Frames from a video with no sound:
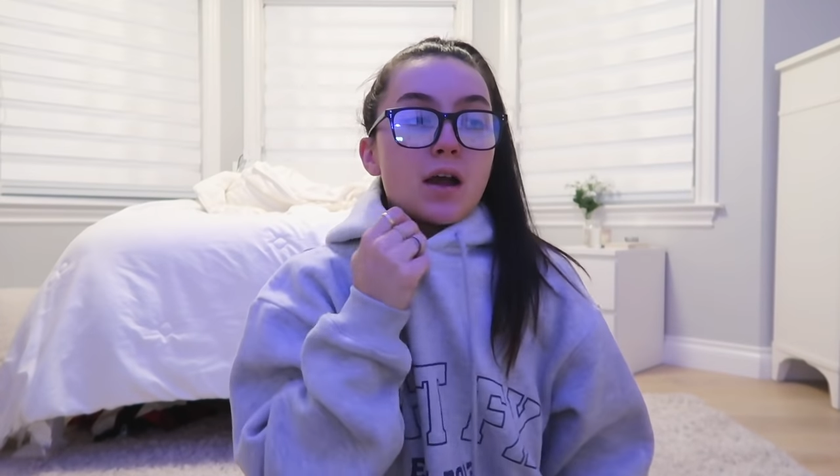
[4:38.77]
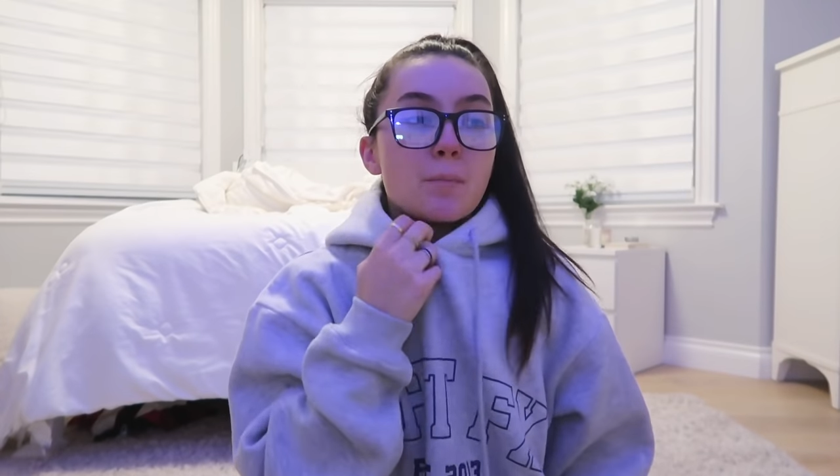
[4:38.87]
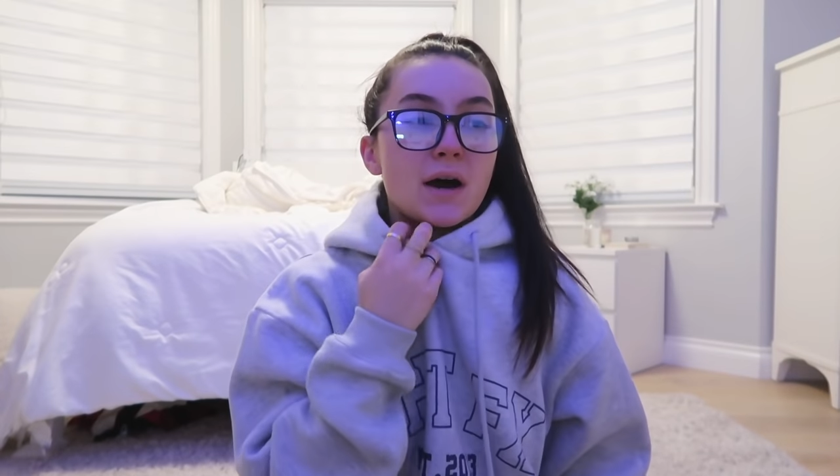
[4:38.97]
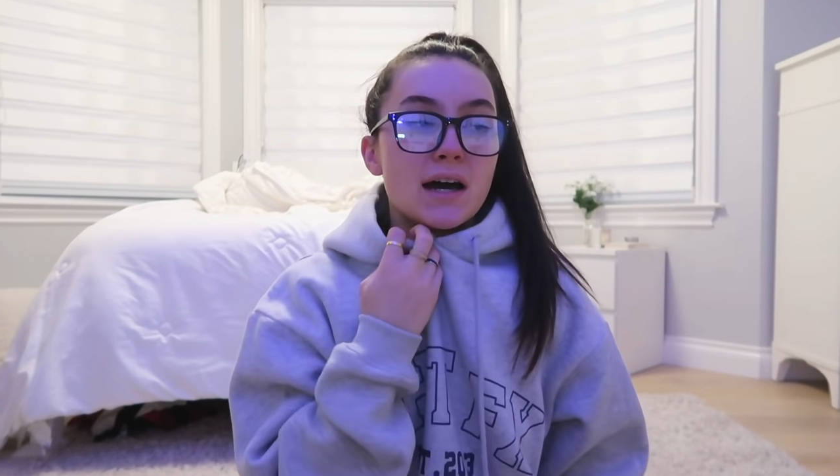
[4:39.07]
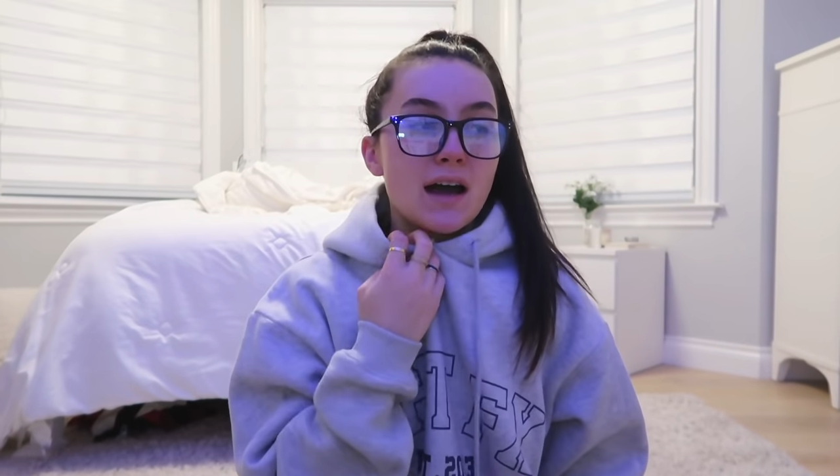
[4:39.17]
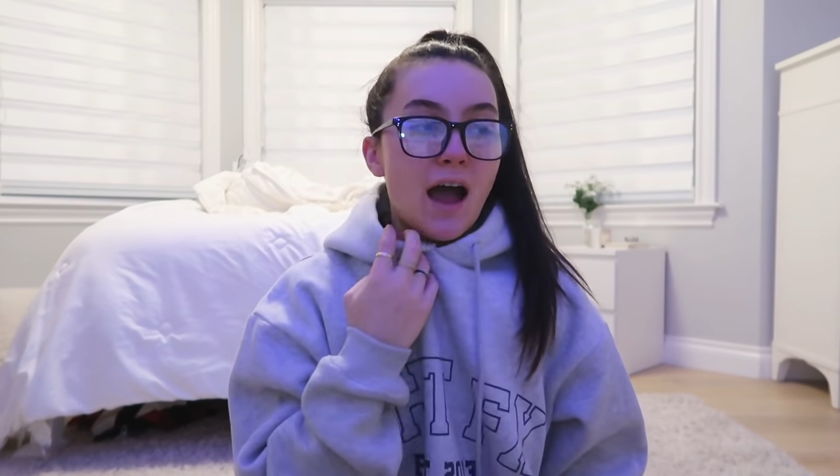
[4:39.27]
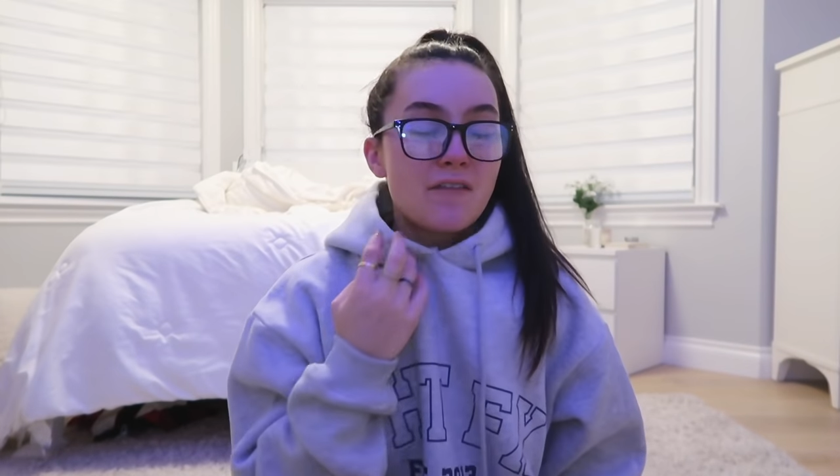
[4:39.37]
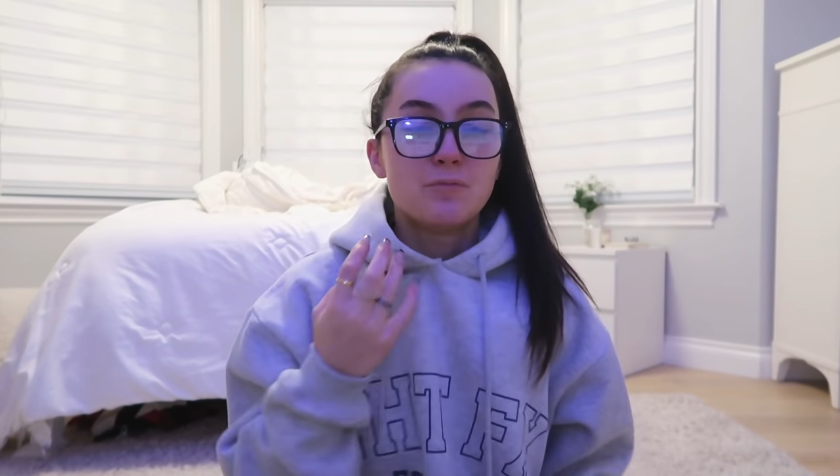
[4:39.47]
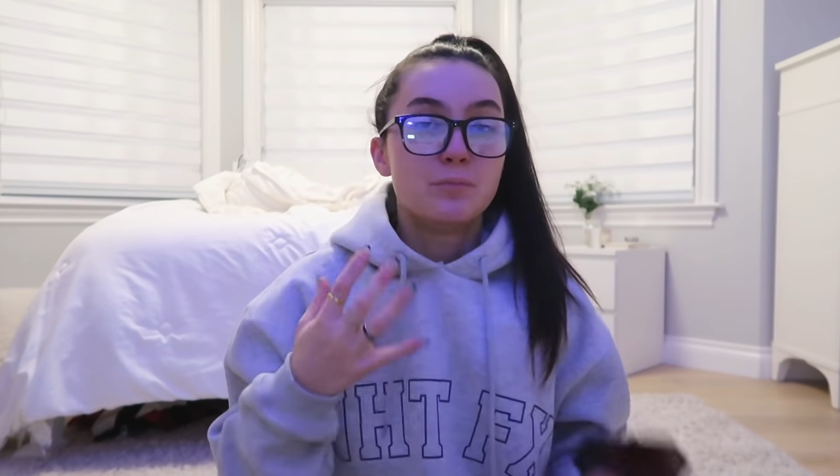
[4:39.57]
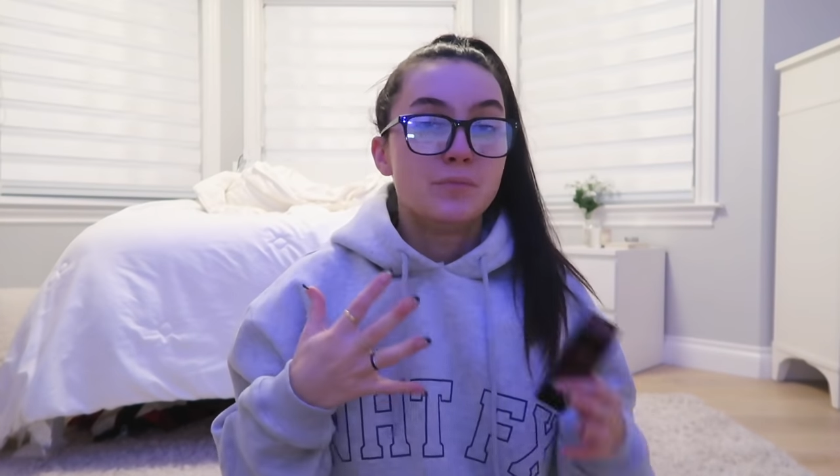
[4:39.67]
But
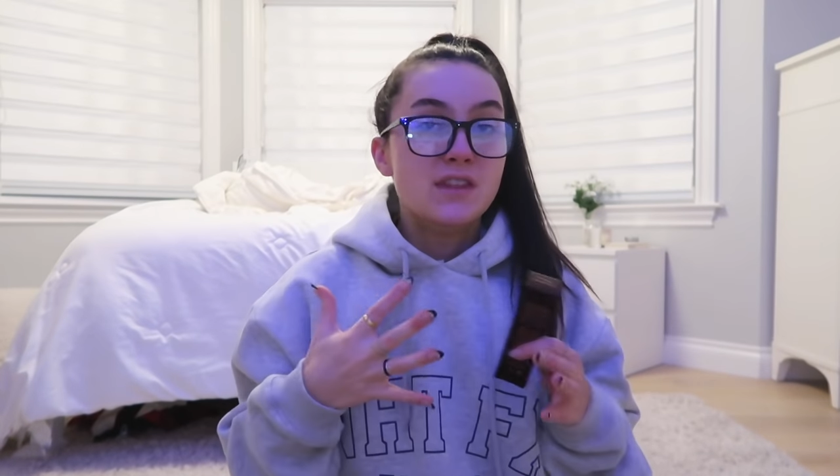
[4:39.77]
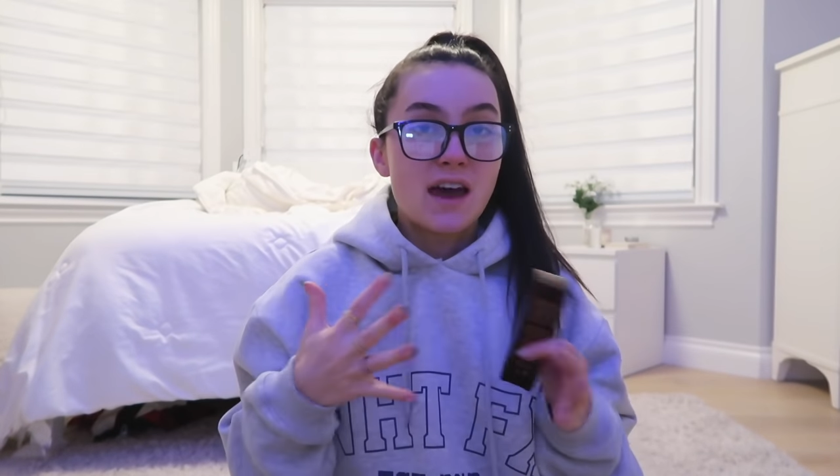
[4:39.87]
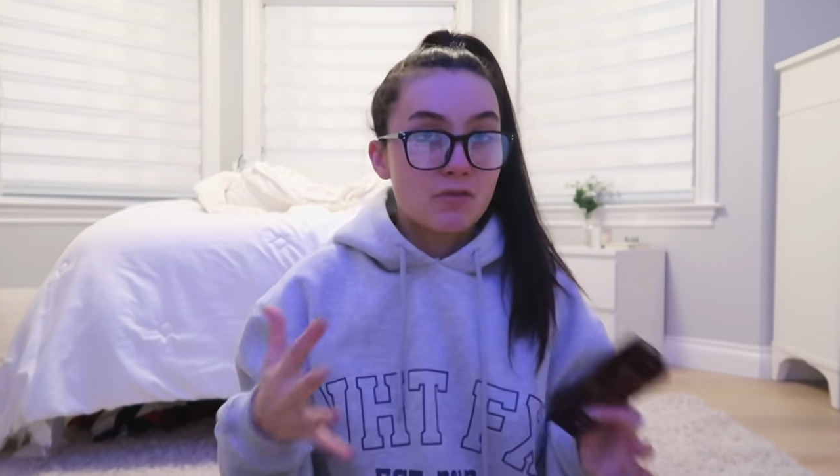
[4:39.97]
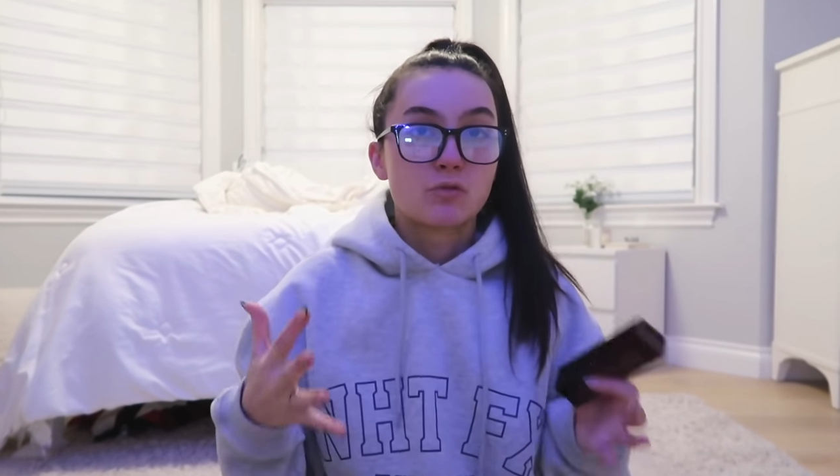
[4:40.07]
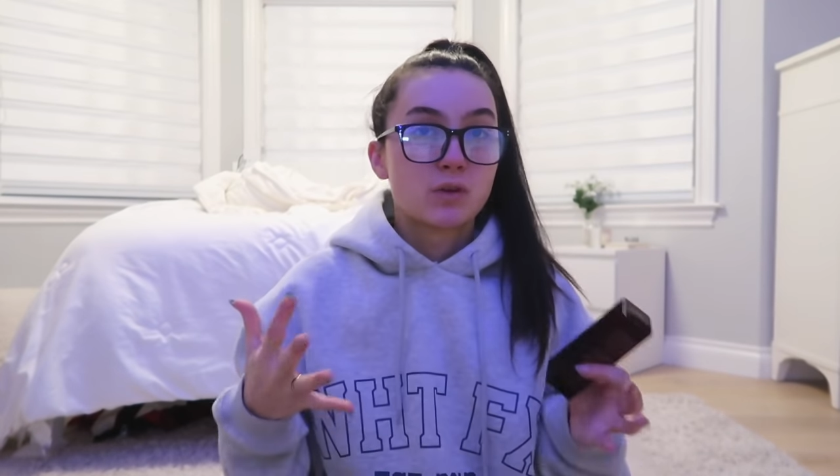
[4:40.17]
I've never